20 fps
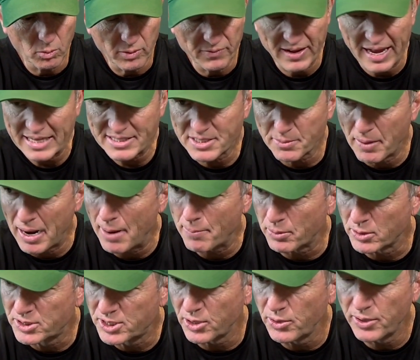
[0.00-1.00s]
had some
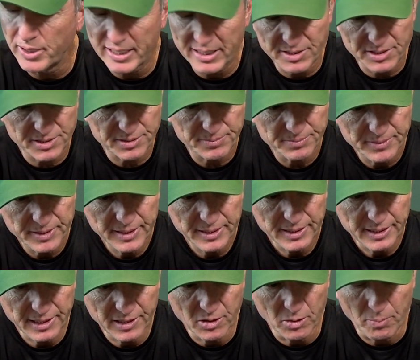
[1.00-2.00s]
opportunities
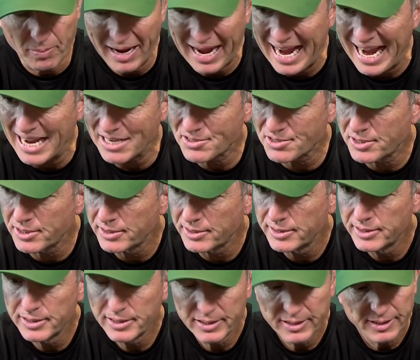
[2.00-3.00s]
in the past,
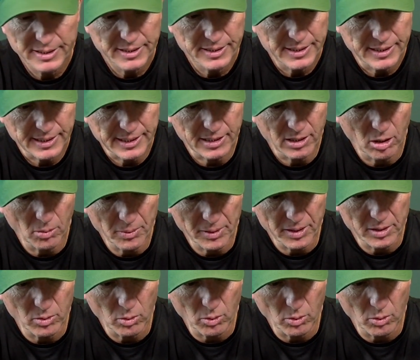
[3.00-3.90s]
but in